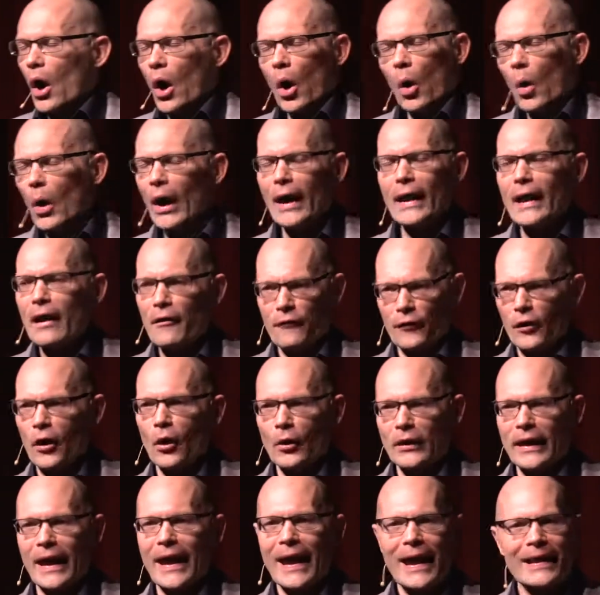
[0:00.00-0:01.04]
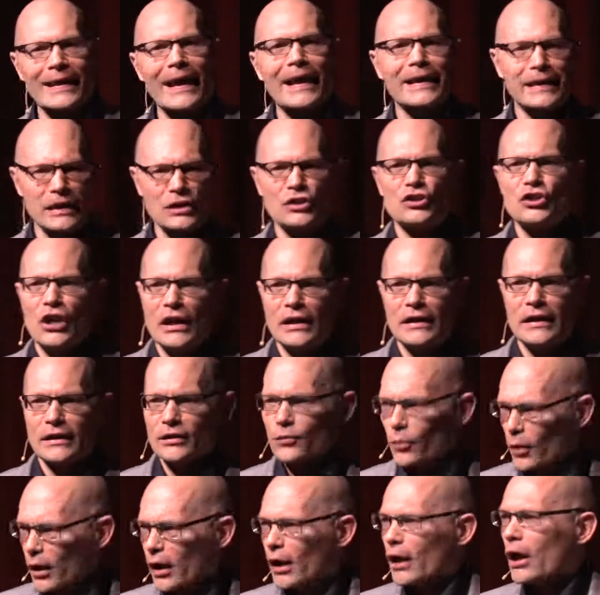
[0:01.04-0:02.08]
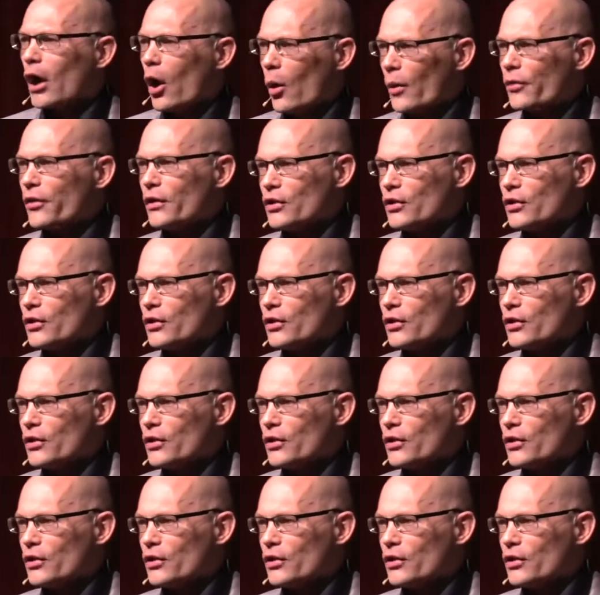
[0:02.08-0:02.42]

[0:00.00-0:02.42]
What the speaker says: Whatever, okay? I like ingenious. We're going to go with